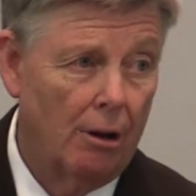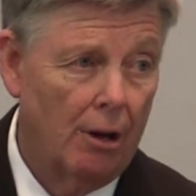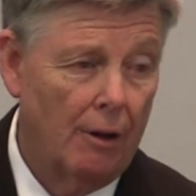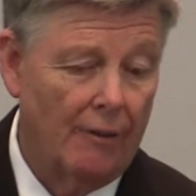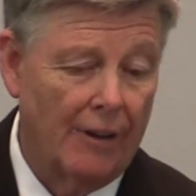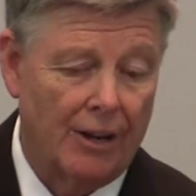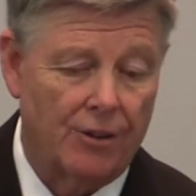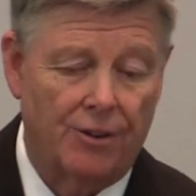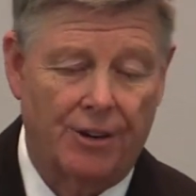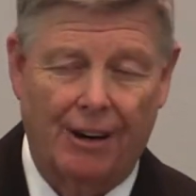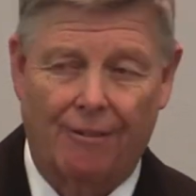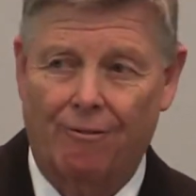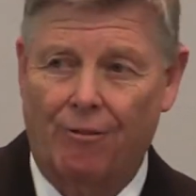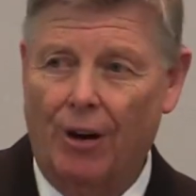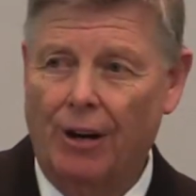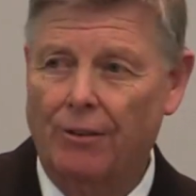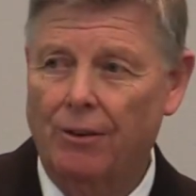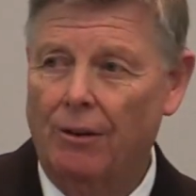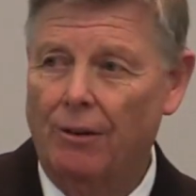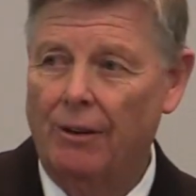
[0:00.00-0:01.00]
that's
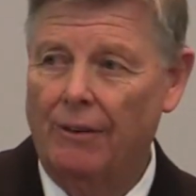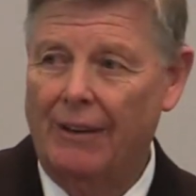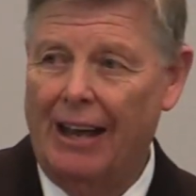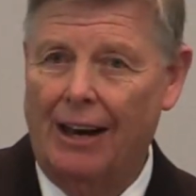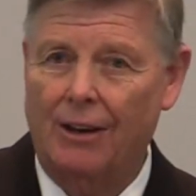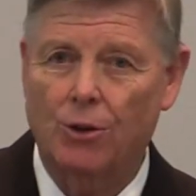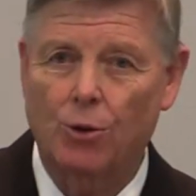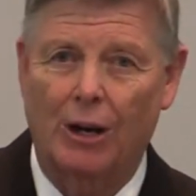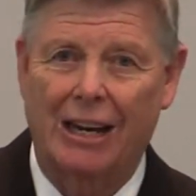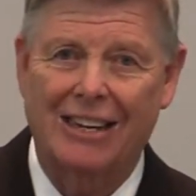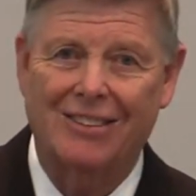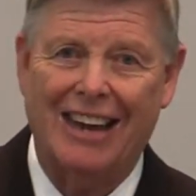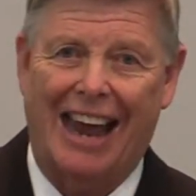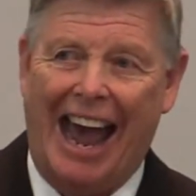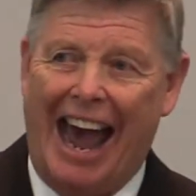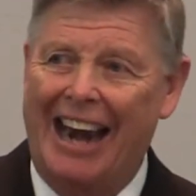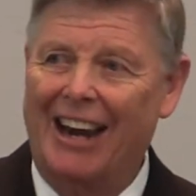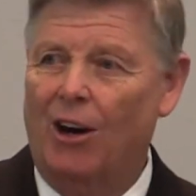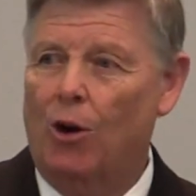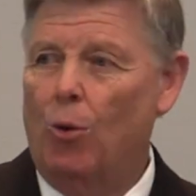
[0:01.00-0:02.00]
different, that is
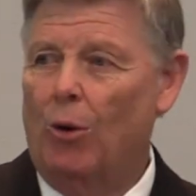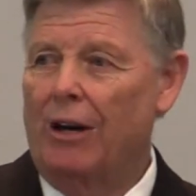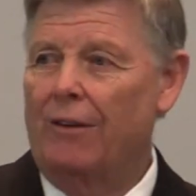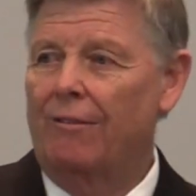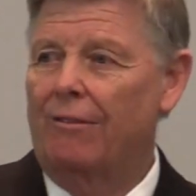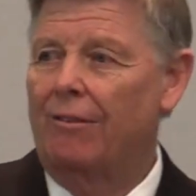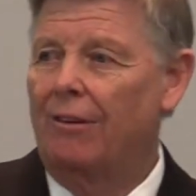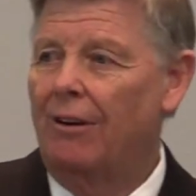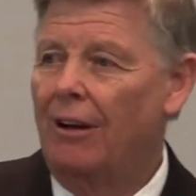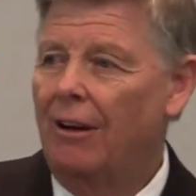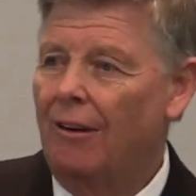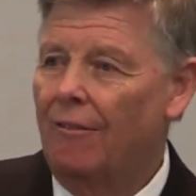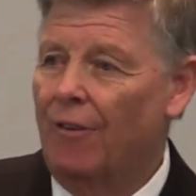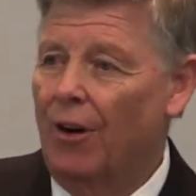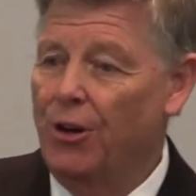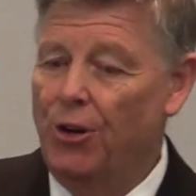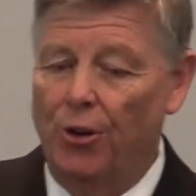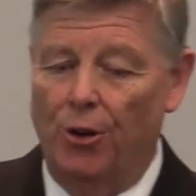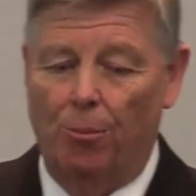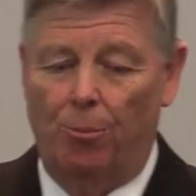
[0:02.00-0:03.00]
adequate for
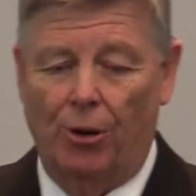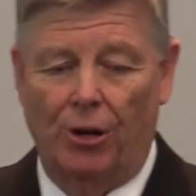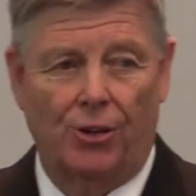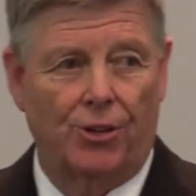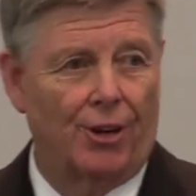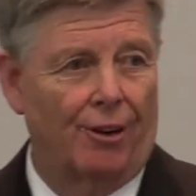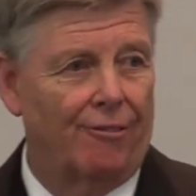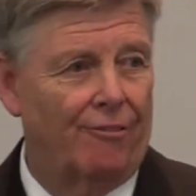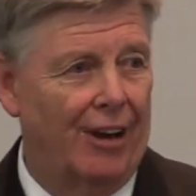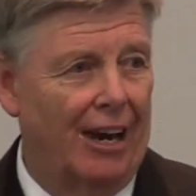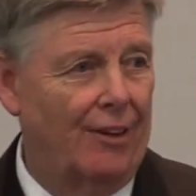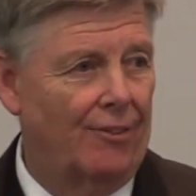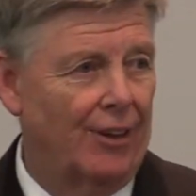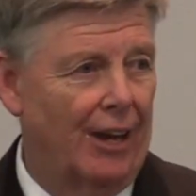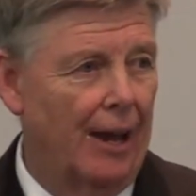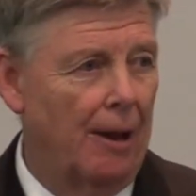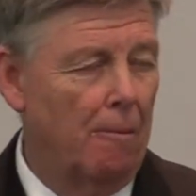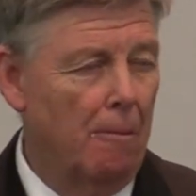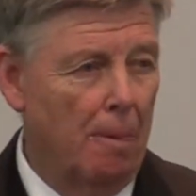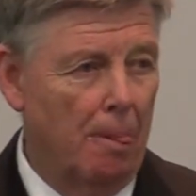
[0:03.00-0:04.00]
you to put your faith
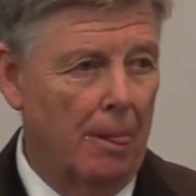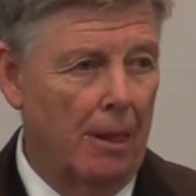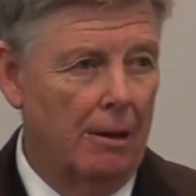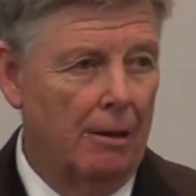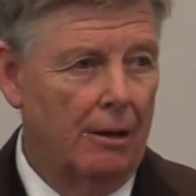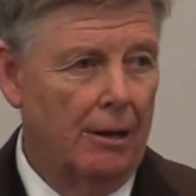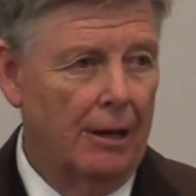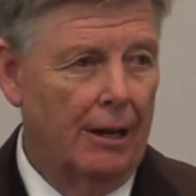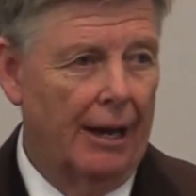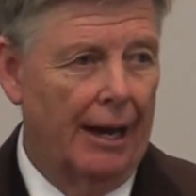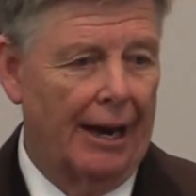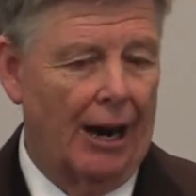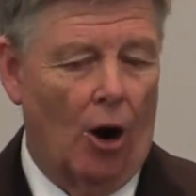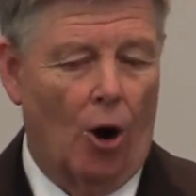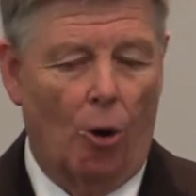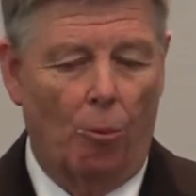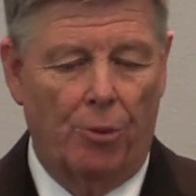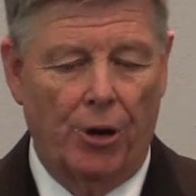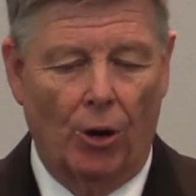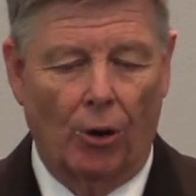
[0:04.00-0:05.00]
in. And I
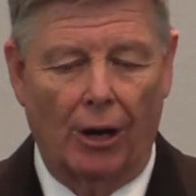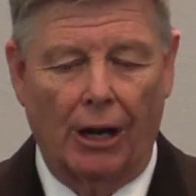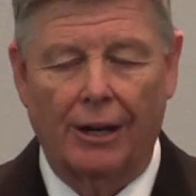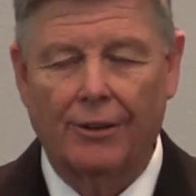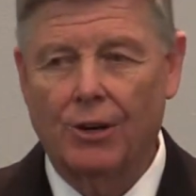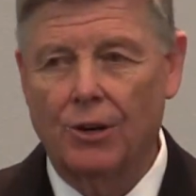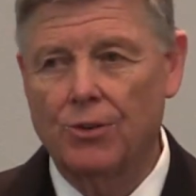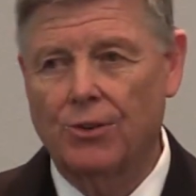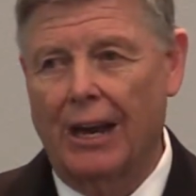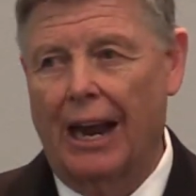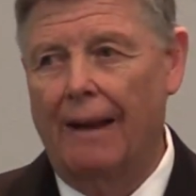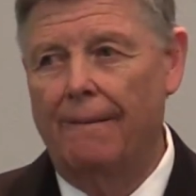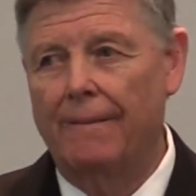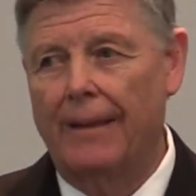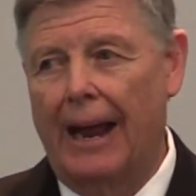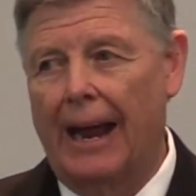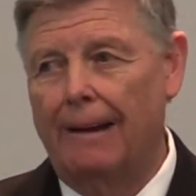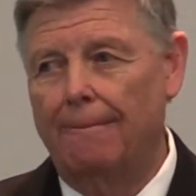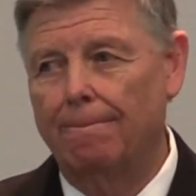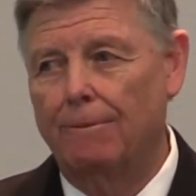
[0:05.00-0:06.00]
hope you'll understand
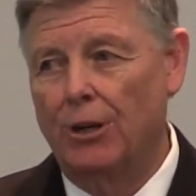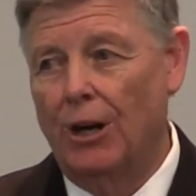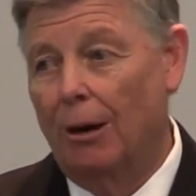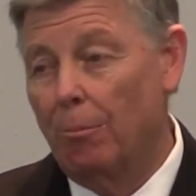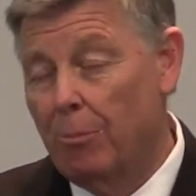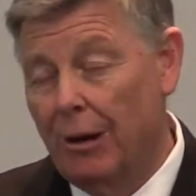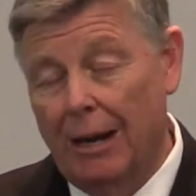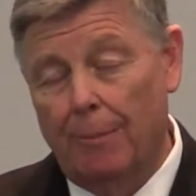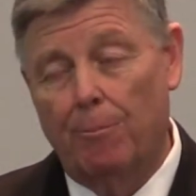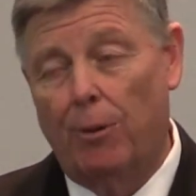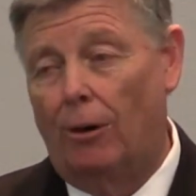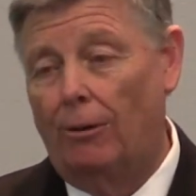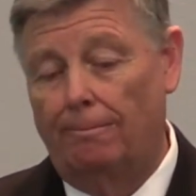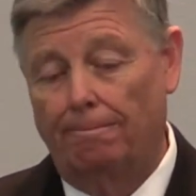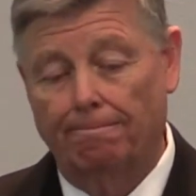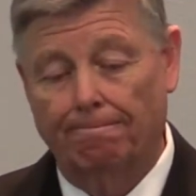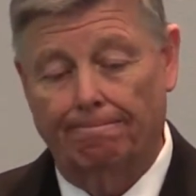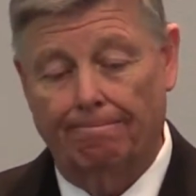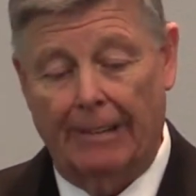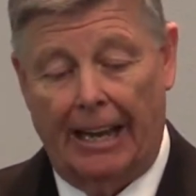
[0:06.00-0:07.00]
that, young people
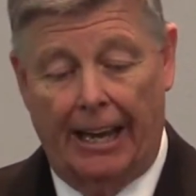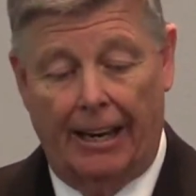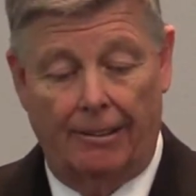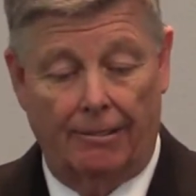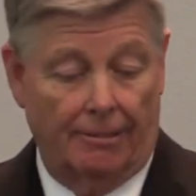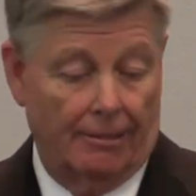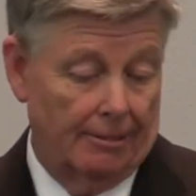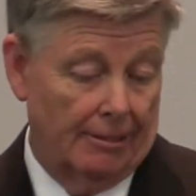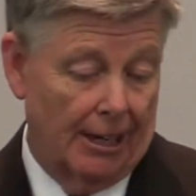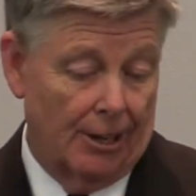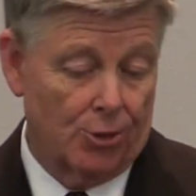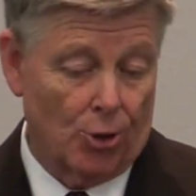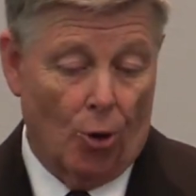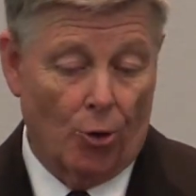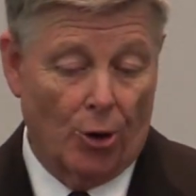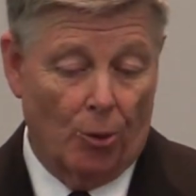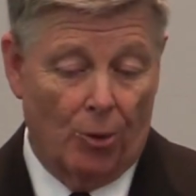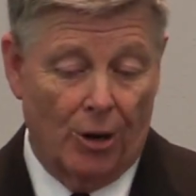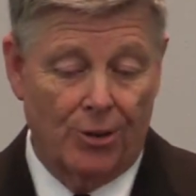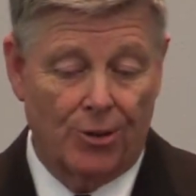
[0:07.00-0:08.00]
and us
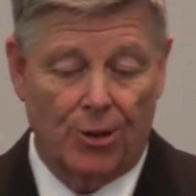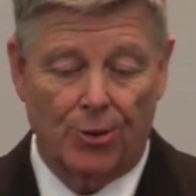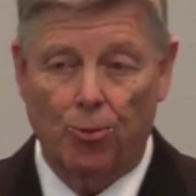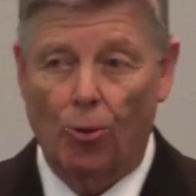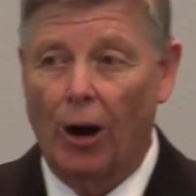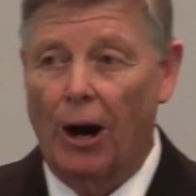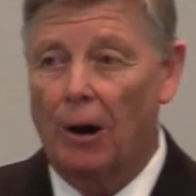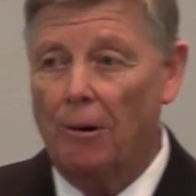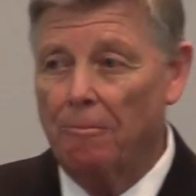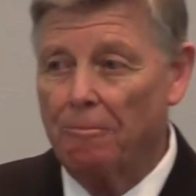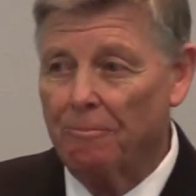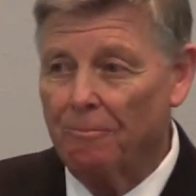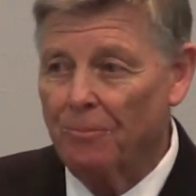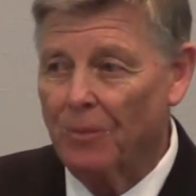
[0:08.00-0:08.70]
older ones as well.